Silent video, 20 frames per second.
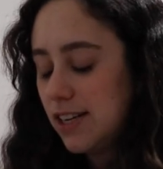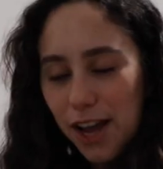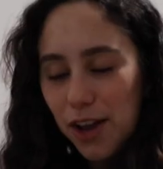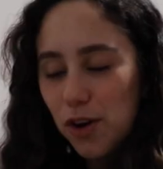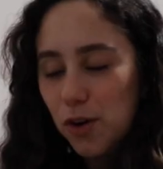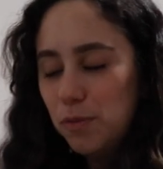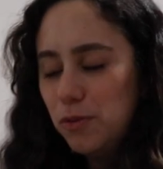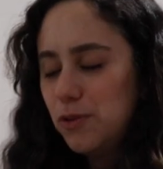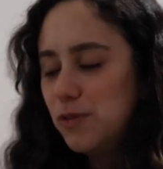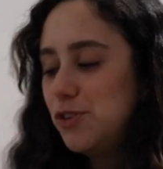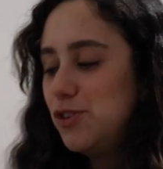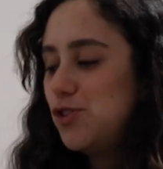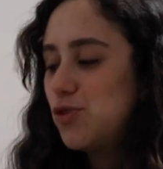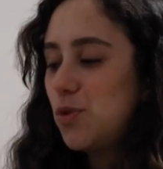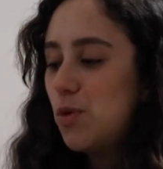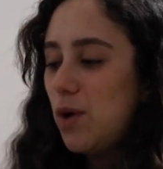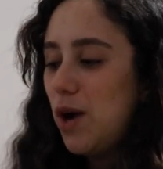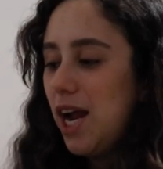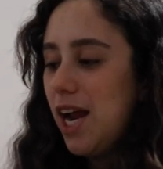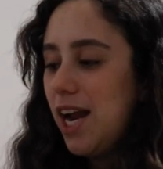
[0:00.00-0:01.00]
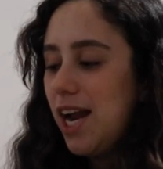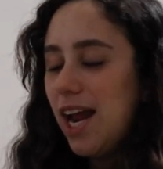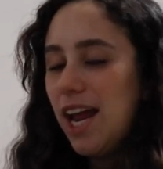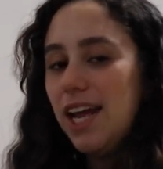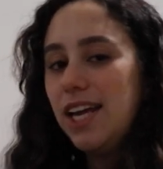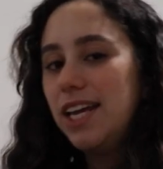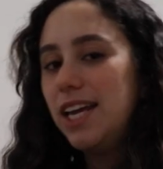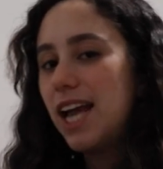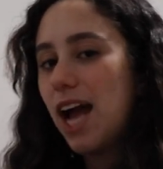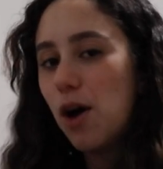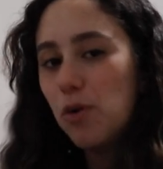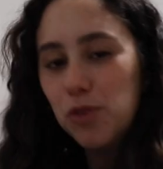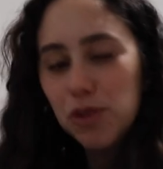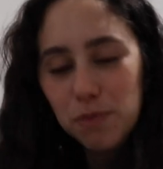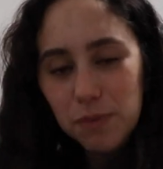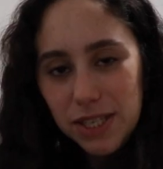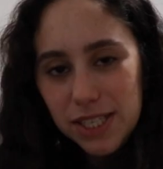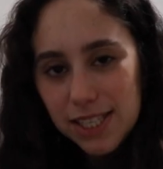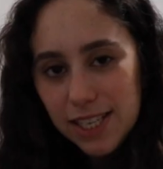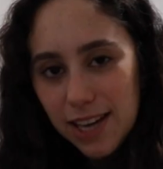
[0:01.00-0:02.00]
I hope you enjoyed hanging out
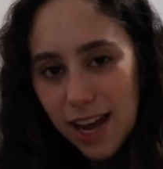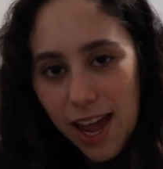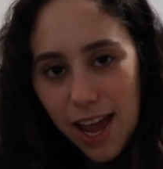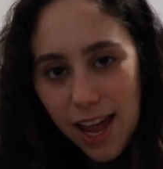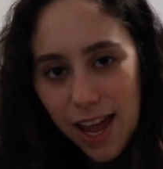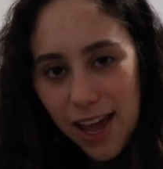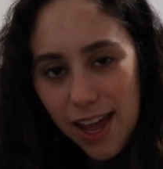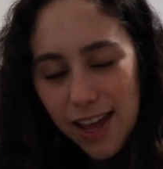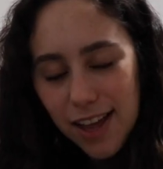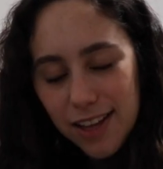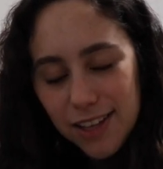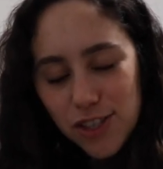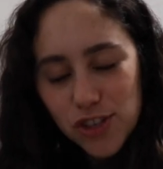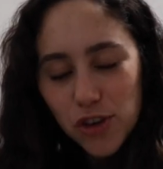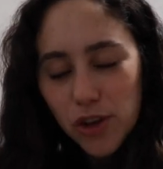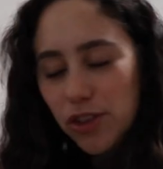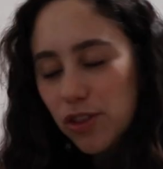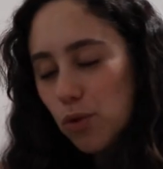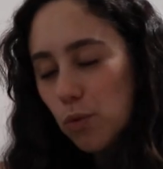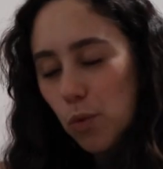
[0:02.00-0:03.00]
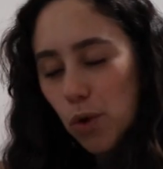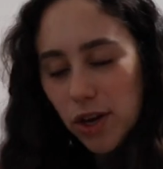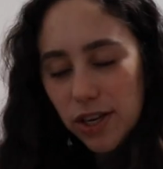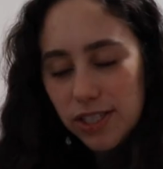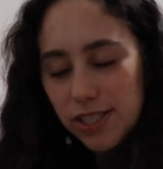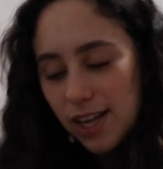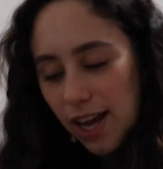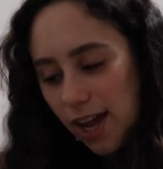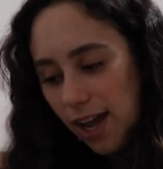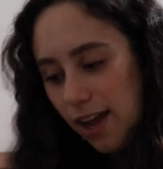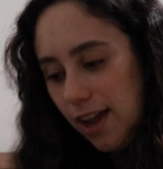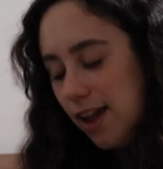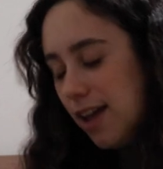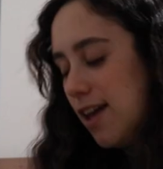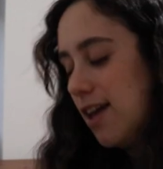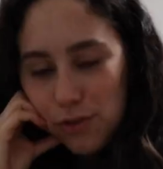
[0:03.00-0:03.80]
with me today during the workday.